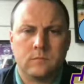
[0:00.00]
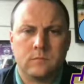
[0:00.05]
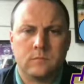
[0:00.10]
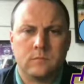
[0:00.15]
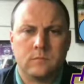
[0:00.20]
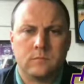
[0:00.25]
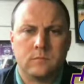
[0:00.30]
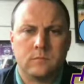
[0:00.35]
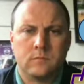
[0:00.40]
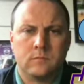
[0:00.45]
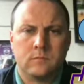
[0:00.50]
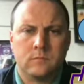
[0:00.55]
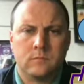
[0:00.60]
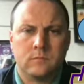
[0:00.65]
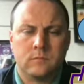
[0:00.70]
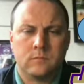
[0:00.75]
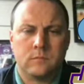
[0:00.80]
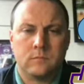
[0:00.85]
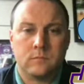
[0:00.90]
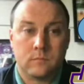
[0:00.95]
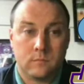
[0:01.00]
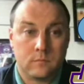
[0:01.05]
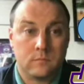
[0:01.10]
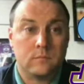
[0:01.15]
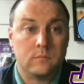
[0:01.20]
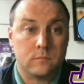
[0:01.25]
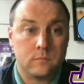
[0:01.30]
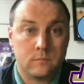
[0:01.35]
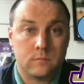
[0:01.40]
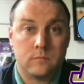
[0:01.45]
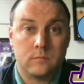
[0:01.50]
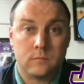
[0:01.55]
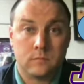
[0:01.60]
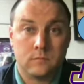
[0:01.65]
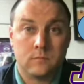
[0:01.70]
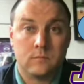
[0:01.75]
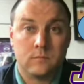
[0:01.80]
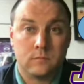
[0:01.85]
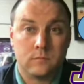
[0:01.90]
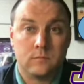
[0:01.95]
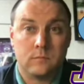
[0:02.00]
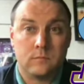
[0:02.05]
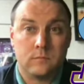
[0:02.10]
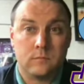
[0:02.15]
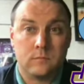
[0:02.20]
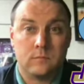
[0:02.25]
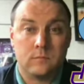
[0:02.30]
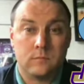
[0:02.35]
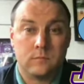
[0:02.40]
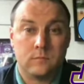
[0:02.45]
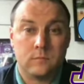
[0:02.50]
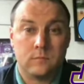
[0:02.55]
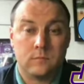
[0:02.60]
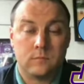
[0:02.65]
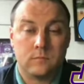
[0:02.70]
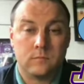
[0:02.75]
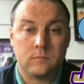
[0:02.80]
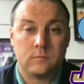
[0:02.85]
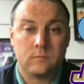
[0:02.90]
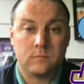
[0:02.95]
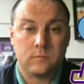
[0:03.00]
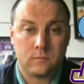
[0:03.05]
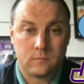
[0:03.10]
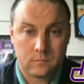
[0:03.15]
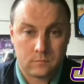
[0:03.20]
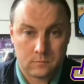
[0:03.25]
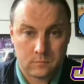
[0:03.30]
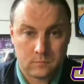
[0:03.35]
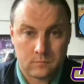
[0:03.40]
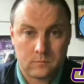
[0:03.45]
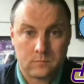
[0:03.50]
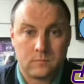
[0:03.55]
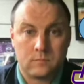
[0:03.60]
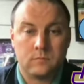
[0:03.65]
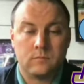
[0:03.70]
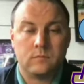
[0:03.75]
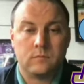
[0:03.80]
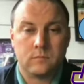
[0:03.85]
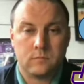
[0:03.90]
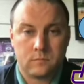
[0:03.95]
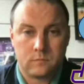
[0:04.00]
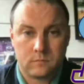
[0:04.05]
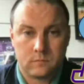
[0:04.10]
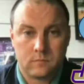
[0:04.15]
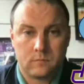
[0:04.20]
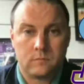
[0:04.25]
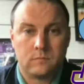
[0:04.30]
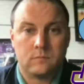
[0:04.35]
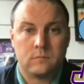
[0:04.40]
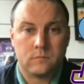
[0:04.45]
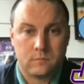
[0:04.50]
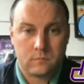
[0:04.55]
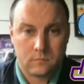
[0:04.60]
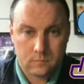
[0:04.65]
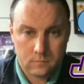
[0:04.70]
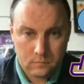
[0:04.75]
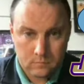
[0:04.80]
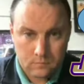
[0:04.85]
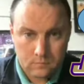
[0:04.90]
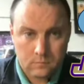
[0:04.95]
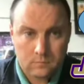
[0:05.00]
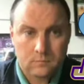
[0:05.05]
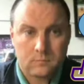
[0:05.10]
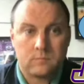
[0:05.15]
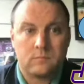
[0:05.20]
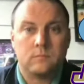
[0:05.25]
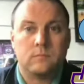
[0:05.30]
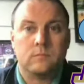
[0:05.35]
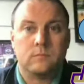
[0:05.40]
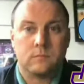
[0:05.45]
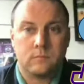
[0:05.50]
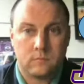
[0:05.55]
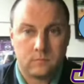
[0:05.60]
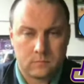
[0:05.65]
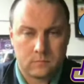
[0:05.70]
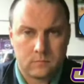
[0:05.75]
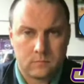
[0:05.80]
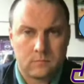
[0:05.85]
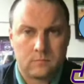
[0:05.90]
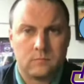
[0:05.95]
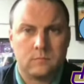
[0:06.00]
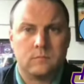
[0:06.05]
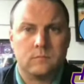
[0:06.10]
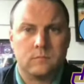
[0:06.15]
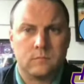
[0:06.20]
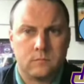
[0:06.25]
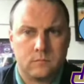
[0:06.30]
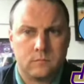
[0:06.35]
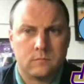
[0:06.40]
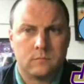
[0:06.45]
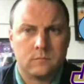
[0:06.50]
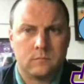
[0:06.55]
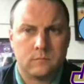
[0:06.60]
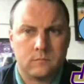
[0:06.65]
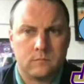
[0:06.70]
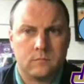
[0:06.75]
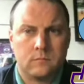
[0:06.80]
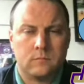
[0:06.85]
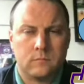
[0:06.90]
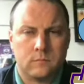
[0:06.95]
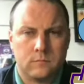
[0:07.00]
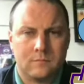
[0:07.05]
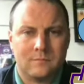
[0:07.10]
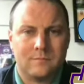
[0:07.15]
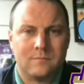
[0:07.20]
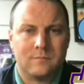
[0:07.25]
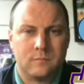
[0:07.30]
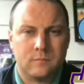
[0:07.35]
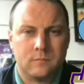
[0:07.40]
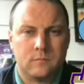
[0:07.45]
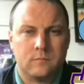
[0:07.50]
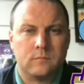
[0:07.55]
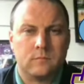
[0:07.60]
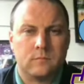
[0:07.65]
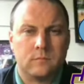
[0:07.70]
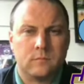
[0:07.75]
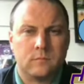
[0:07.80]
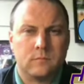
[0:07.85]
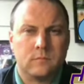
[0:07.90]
(silent)